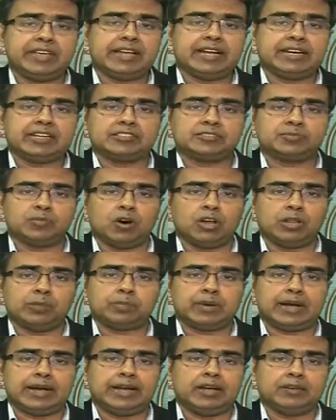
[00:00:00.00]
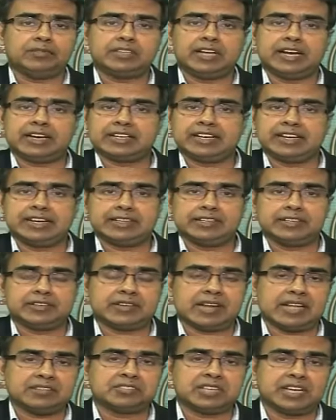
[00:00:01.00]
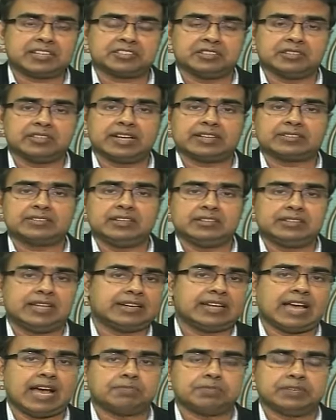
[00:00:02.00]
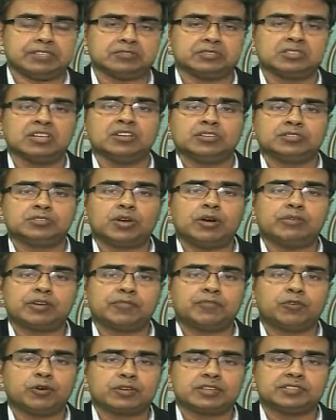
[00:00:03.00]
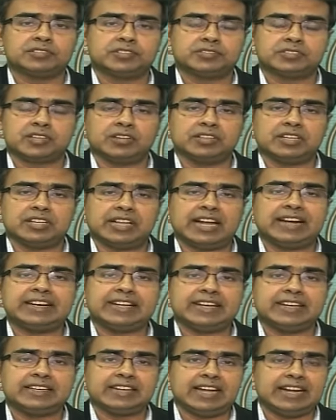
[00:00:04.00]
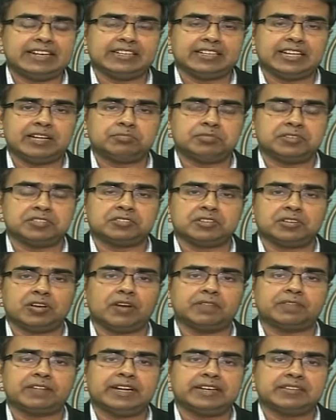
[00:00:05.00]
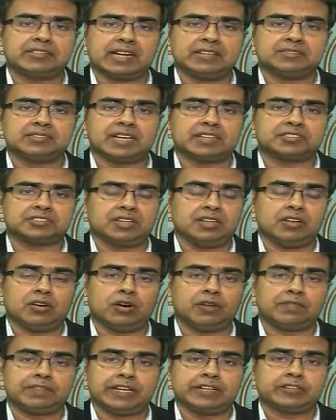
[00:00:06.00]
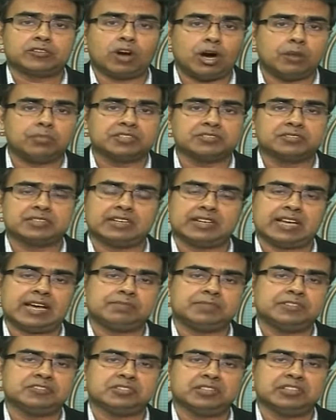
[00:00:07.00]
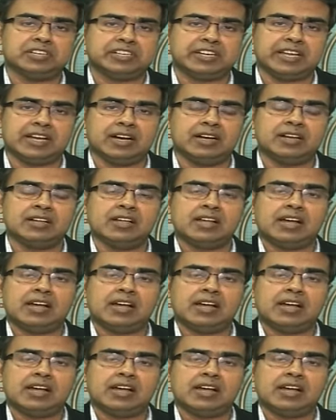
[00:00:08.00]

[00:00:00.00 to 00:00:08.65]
we get a small pie of the aggregated transaction that that happens. So our focus is on the ninety-eight, ninety-nine percent offline transaction, offline commerce that happens in India,